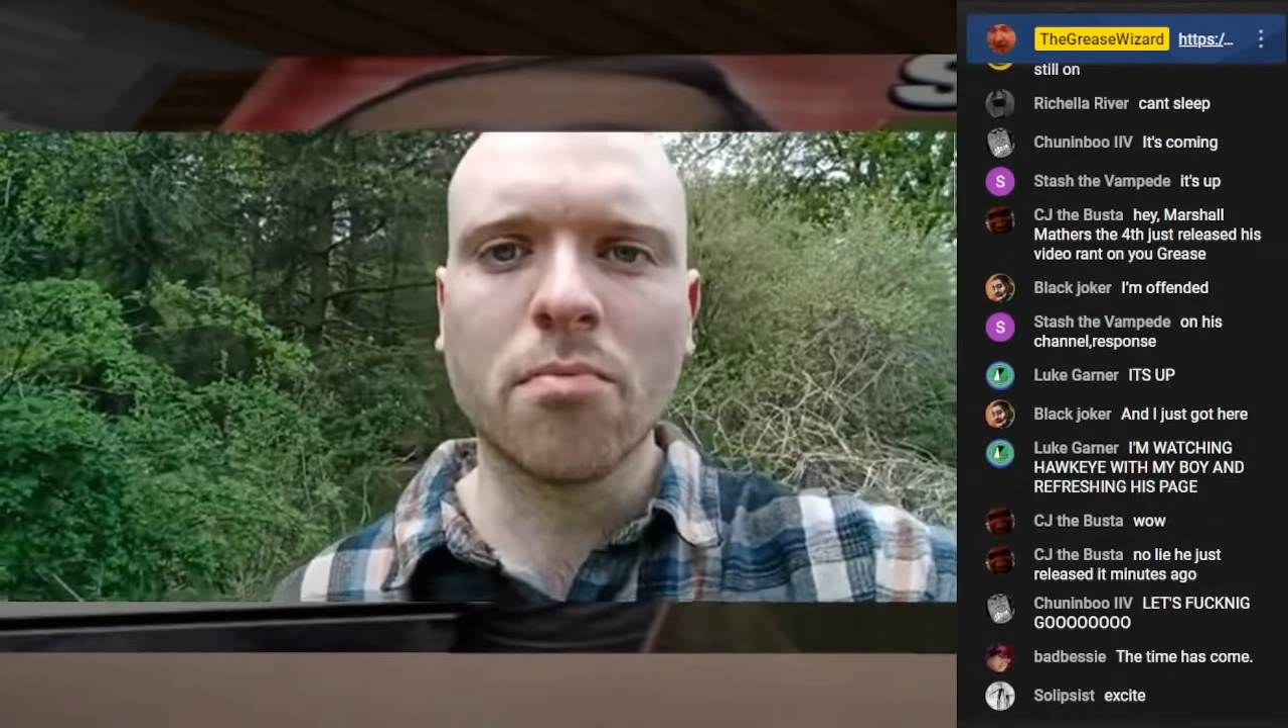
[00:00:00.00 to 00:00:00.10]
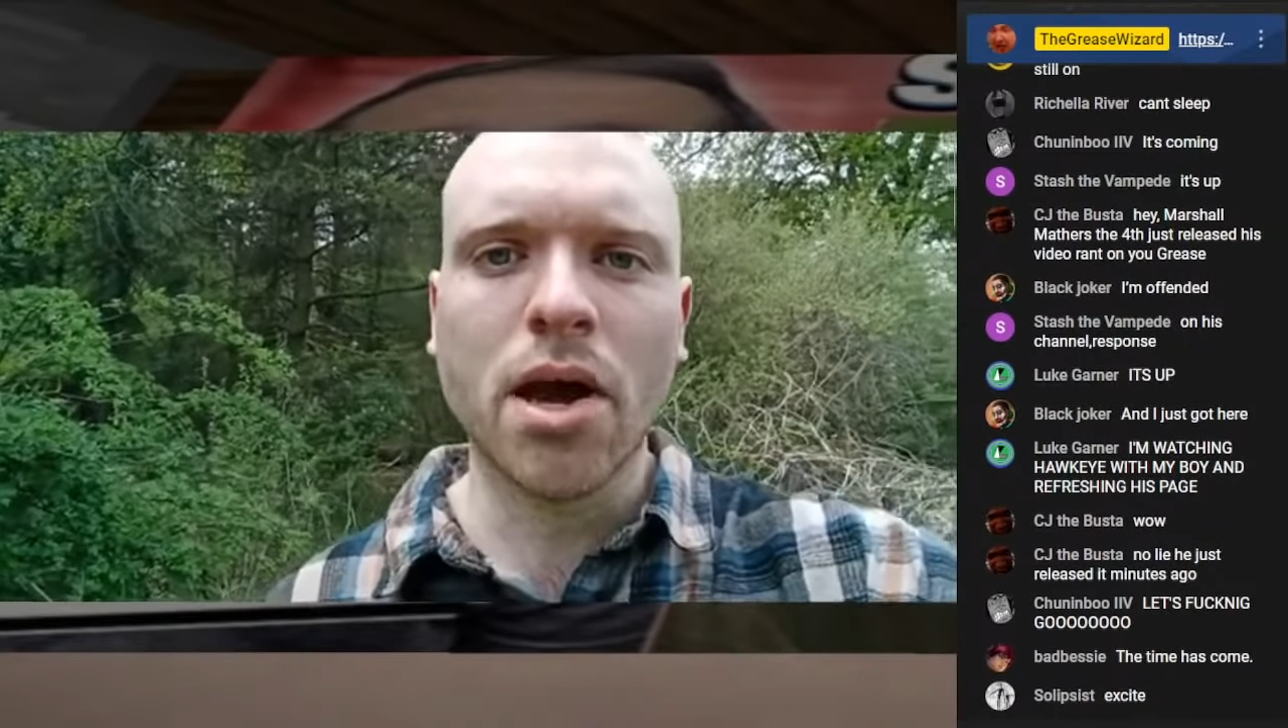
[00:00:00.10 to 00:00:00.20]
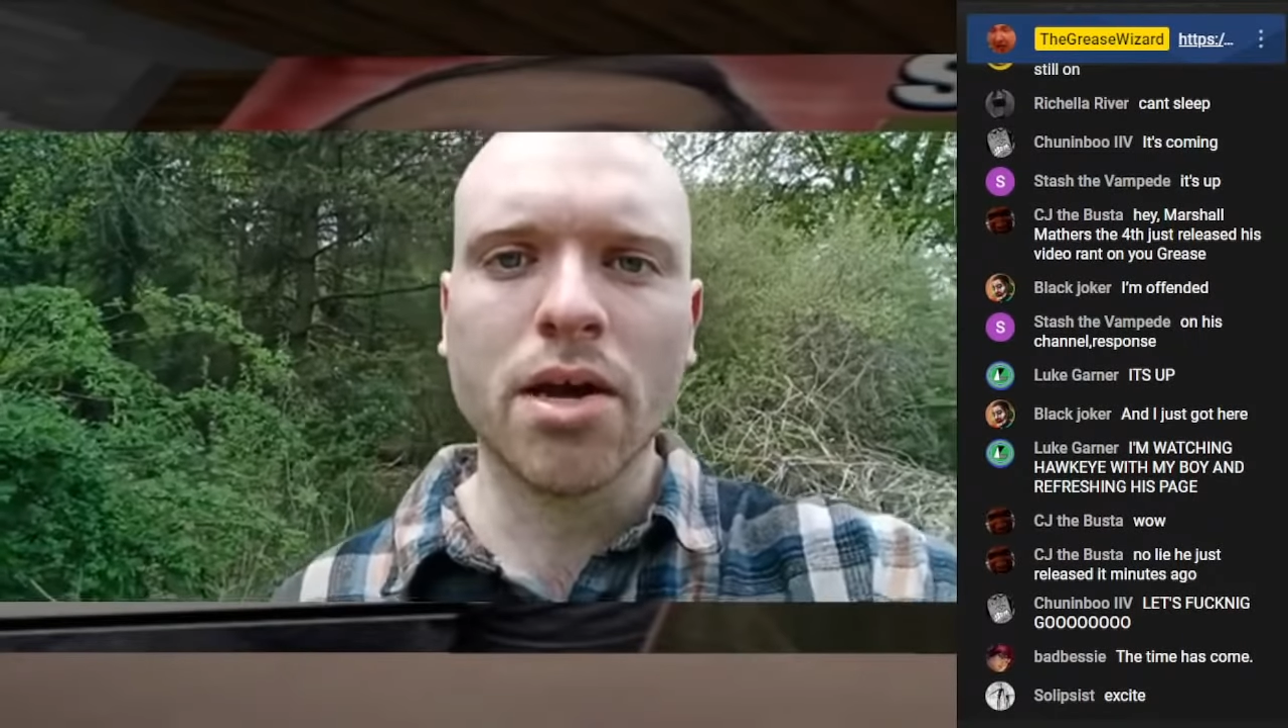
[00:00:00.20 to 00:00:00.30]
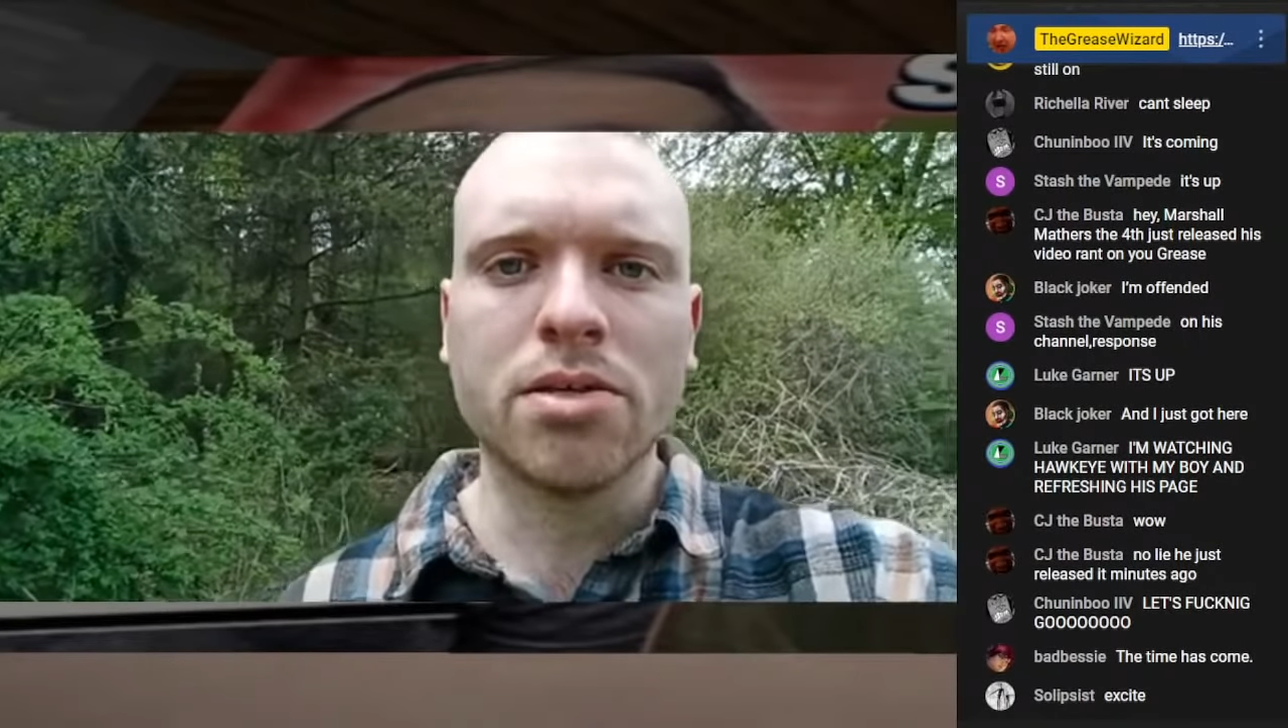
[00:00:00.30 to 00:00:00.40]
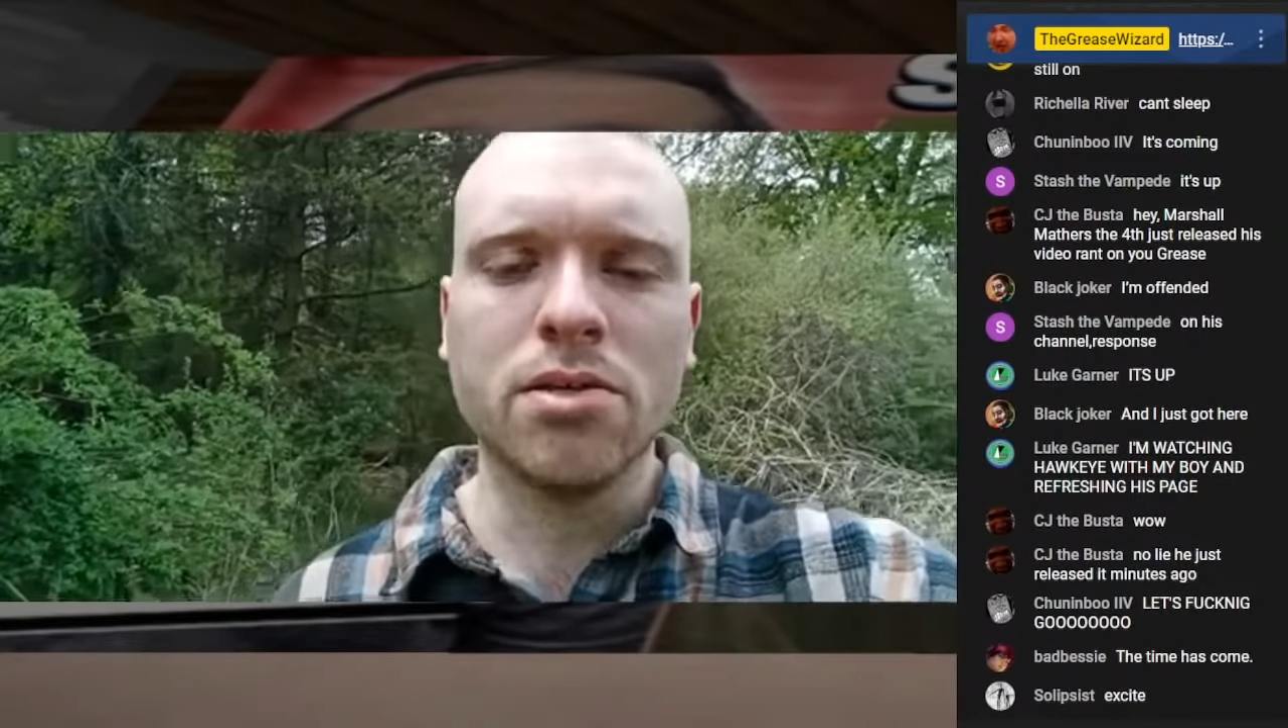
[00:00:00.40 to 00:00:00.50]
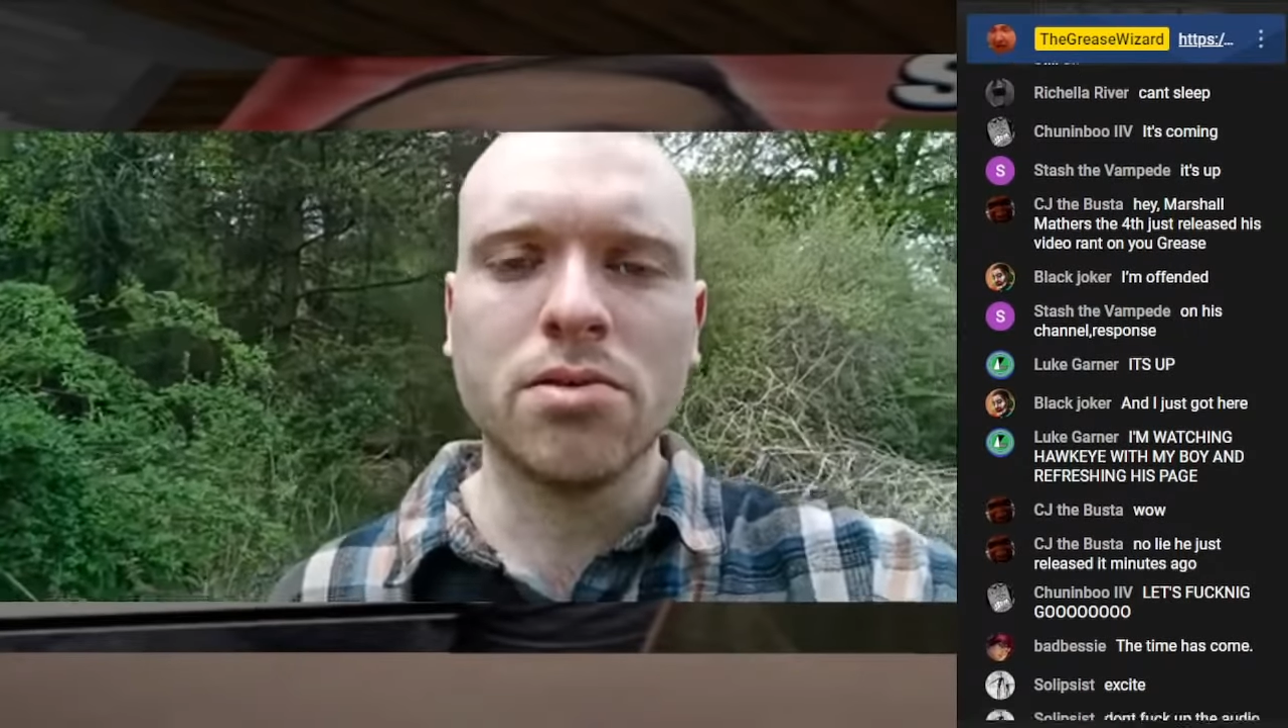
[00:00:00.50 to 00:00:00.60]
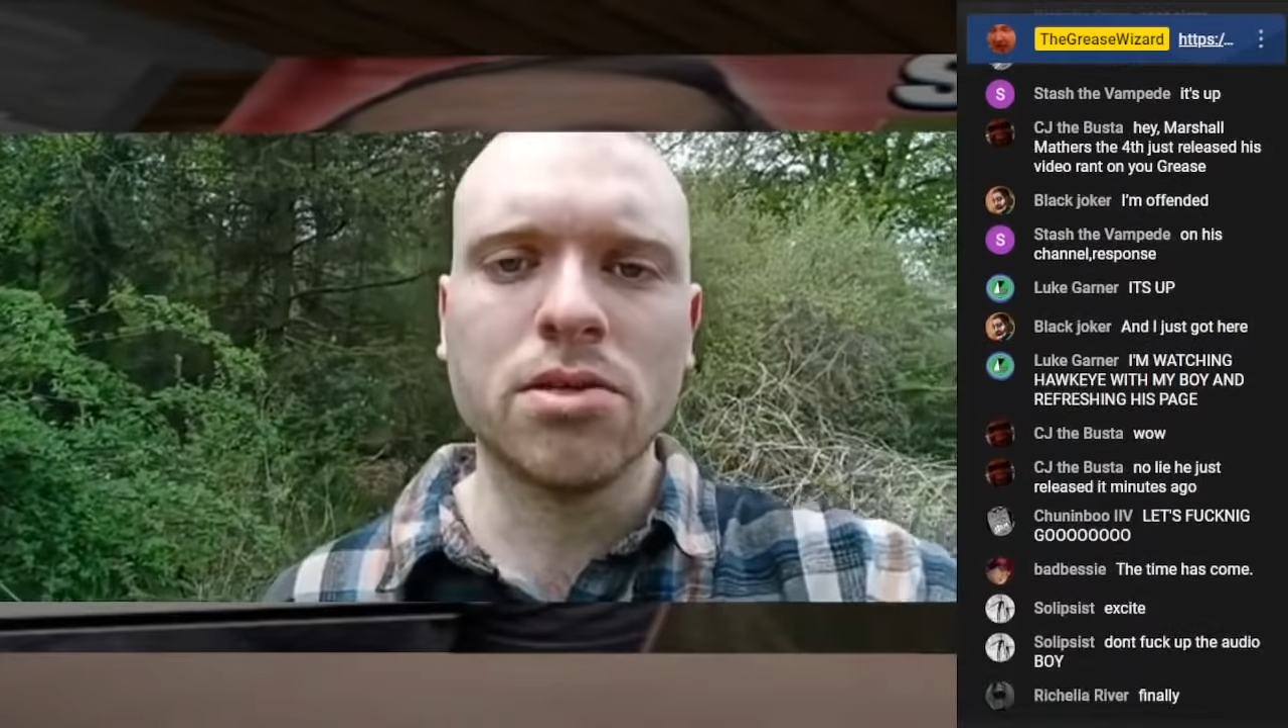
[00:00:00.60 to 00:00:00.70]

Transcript: back to you